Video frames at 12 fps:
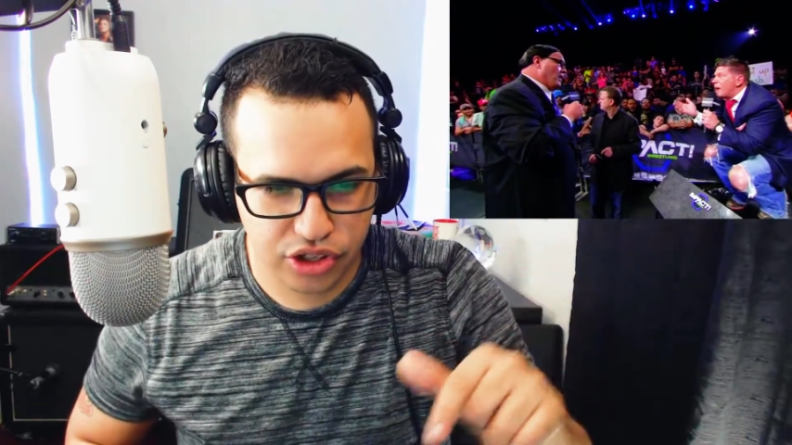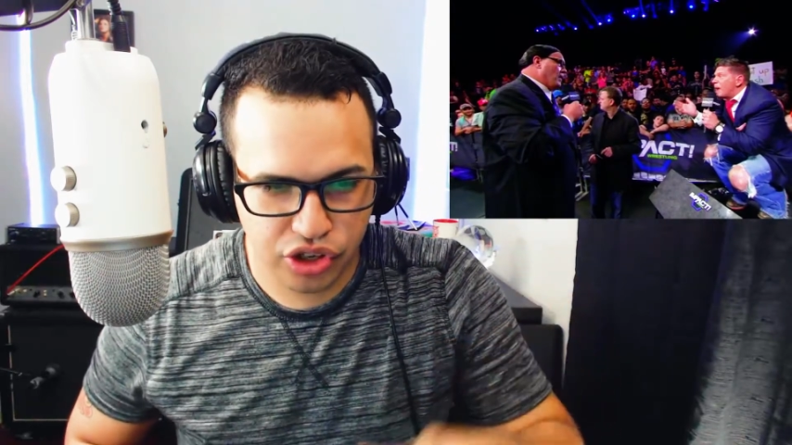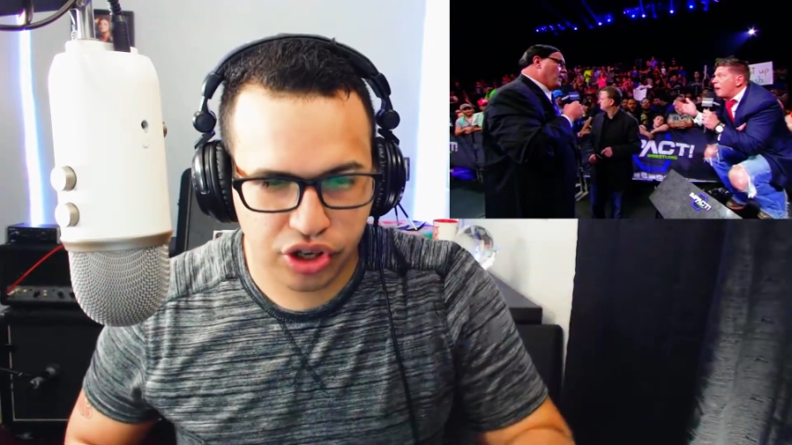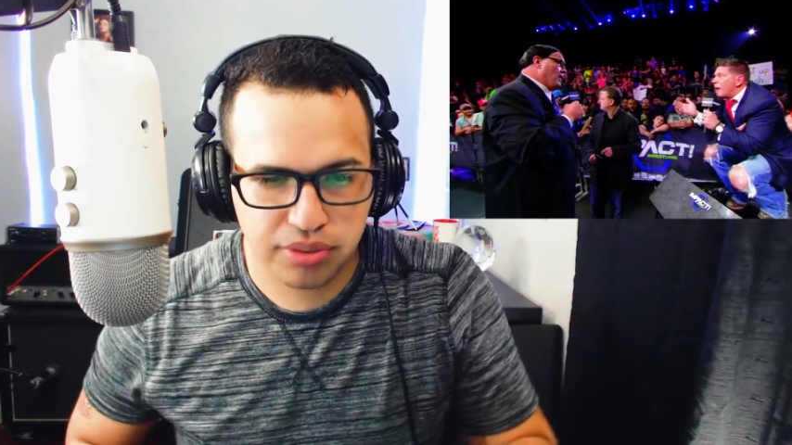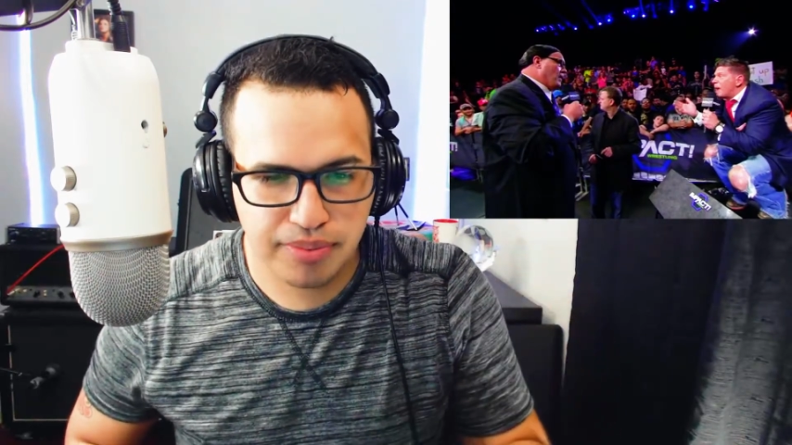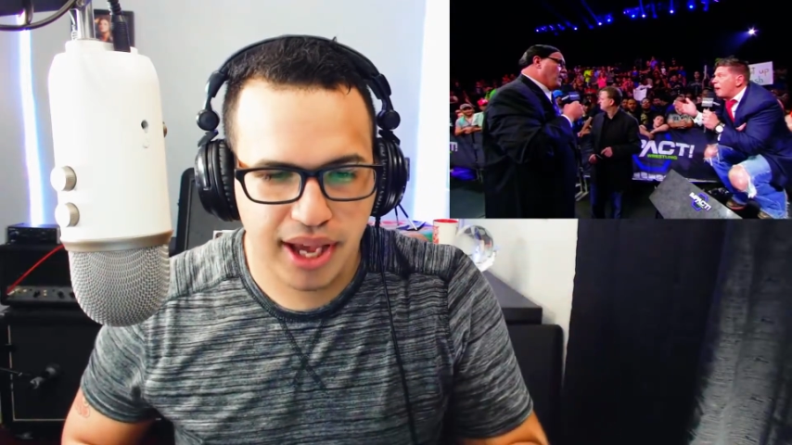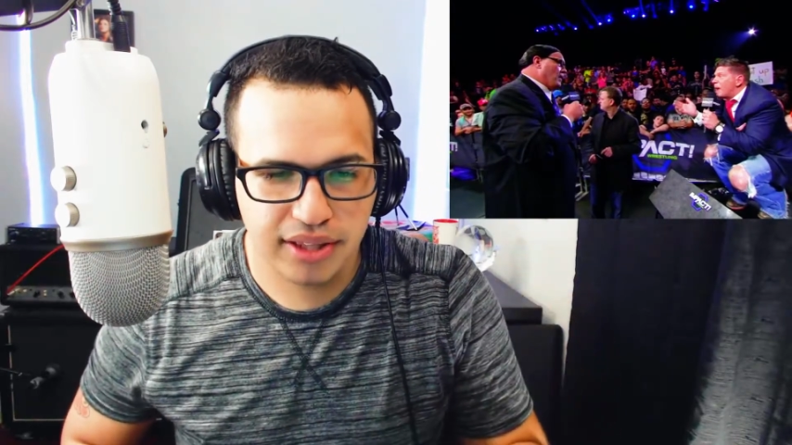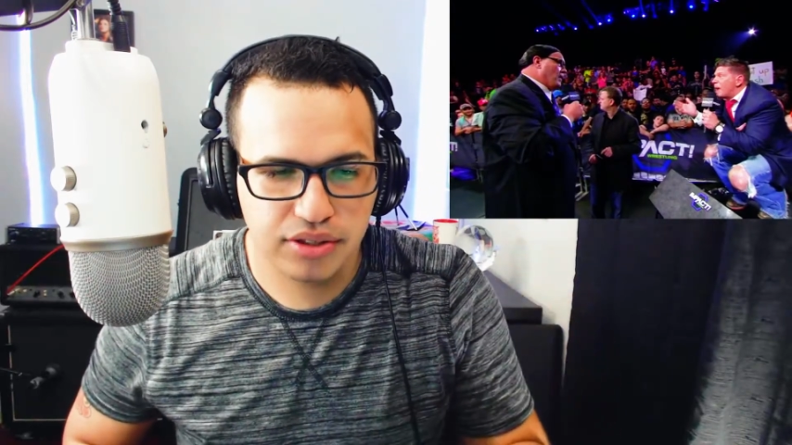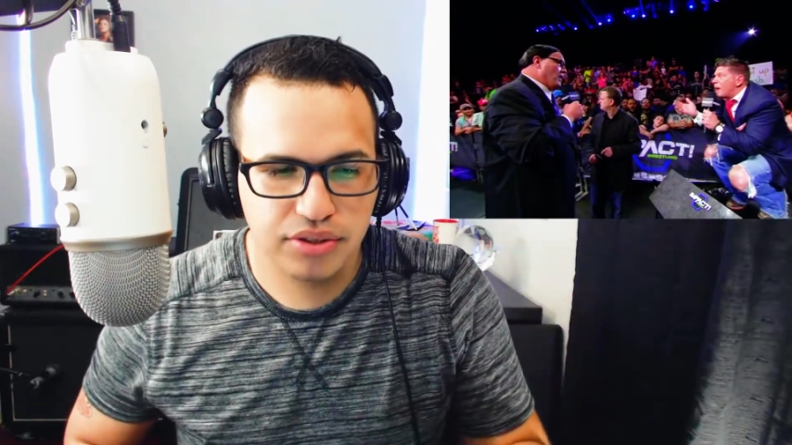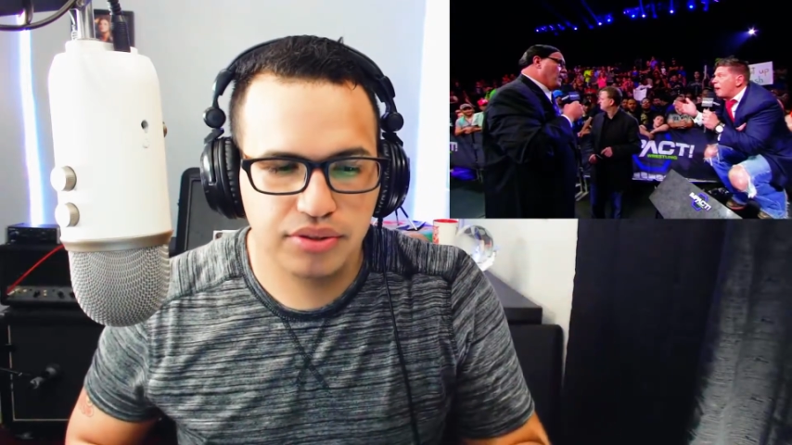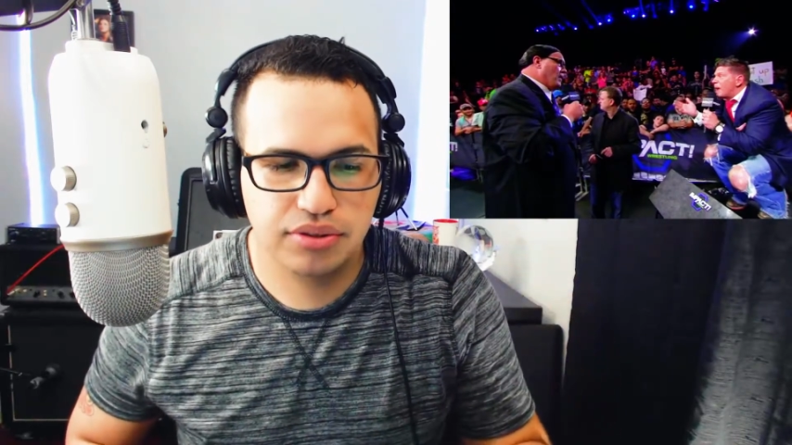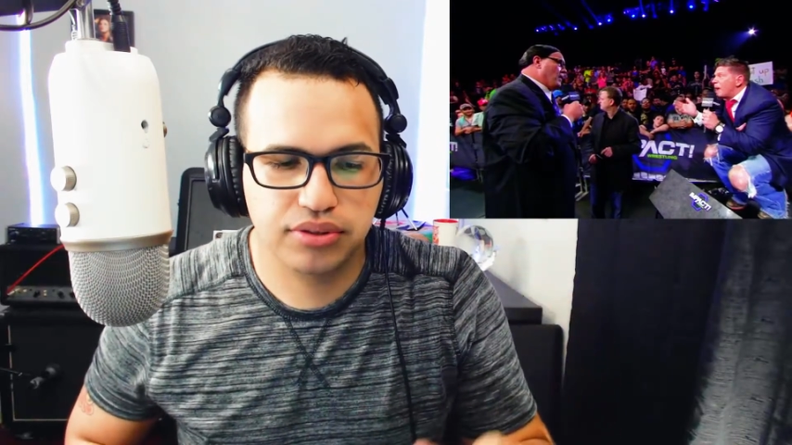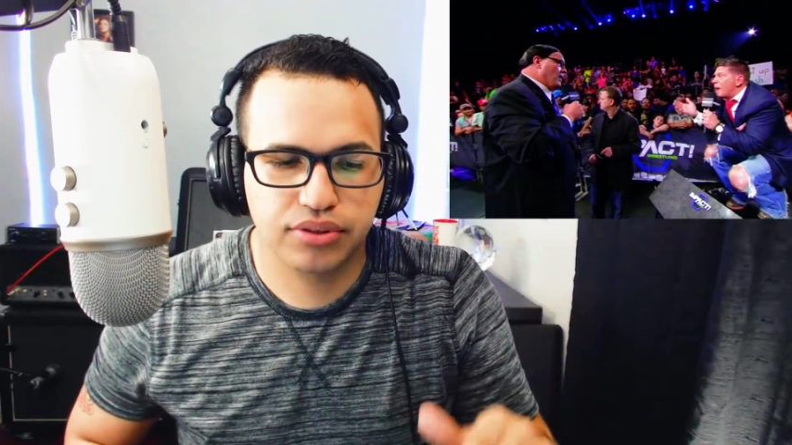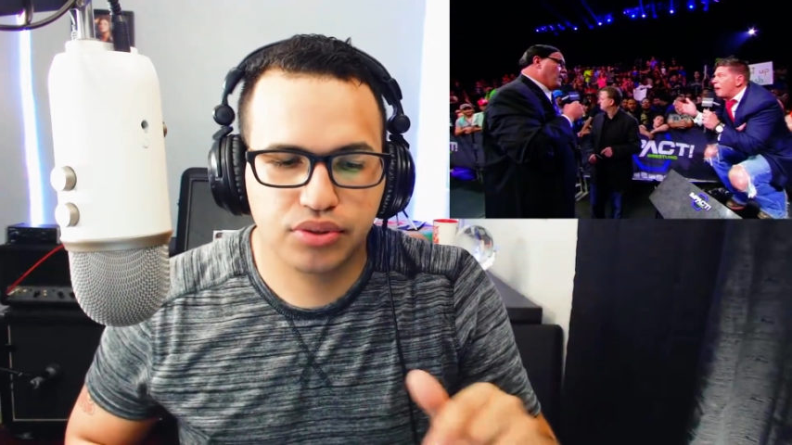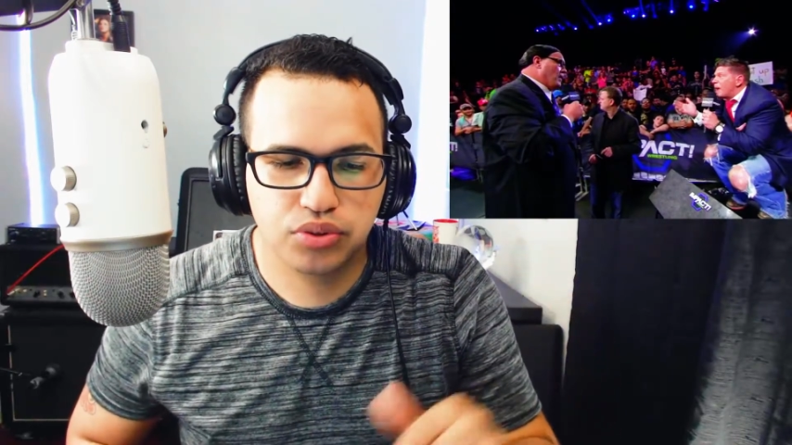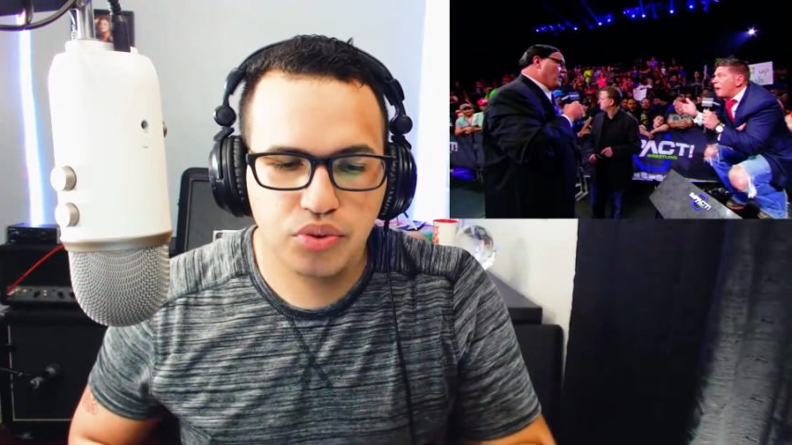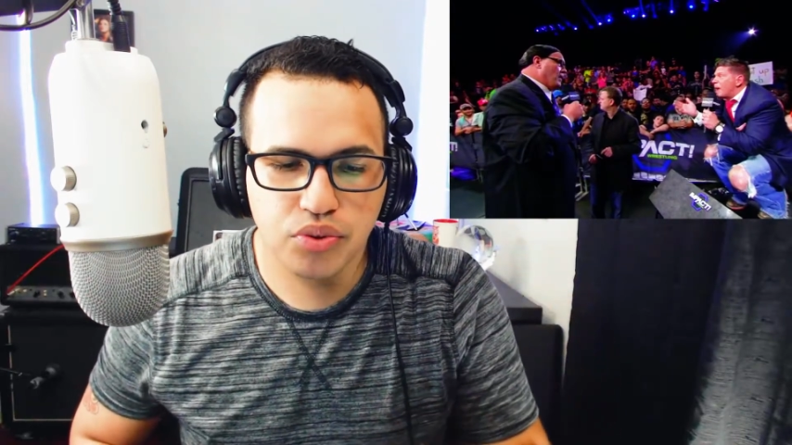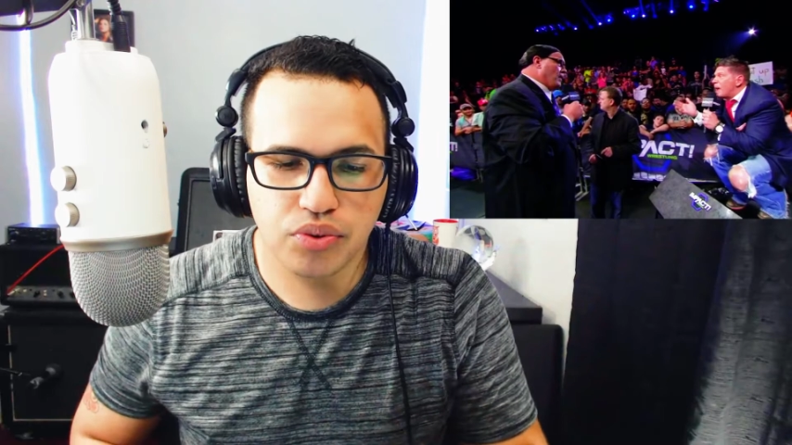Josh Mathews
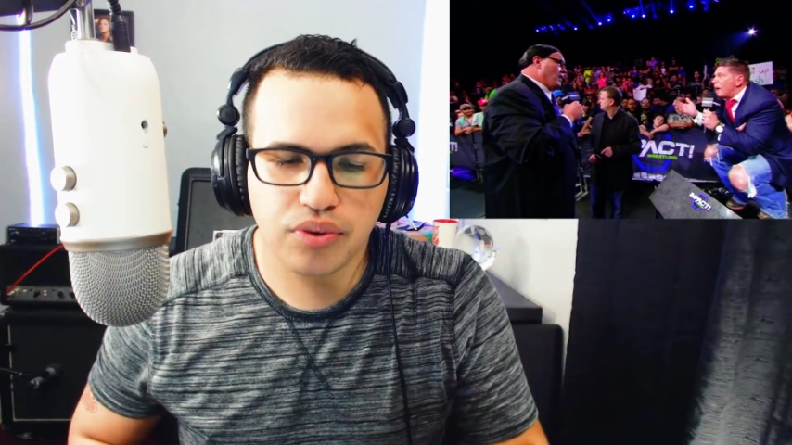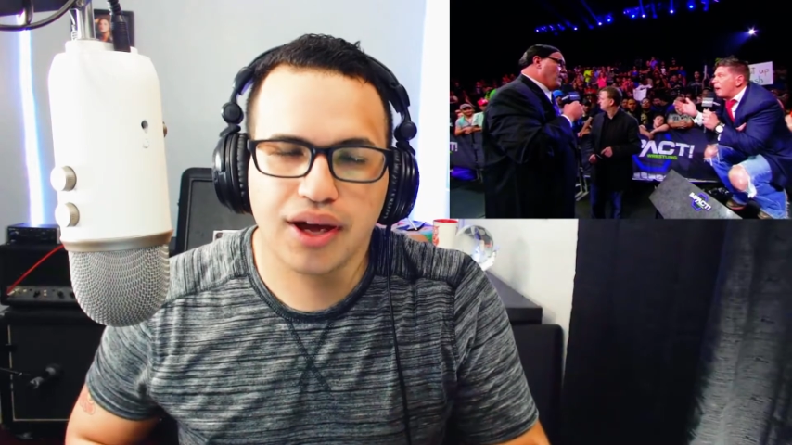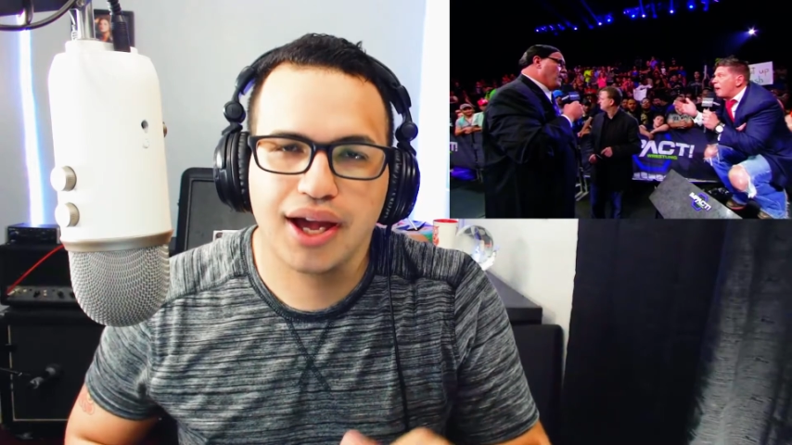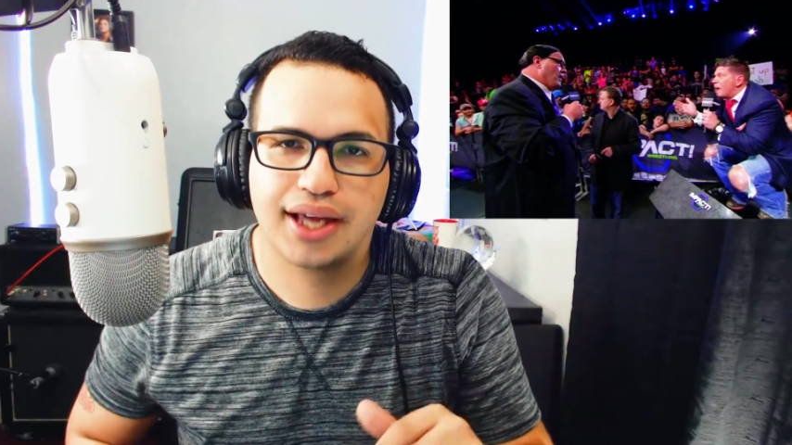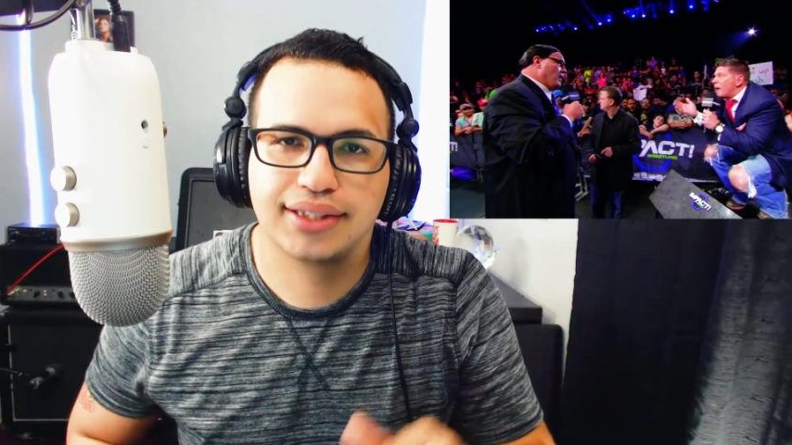to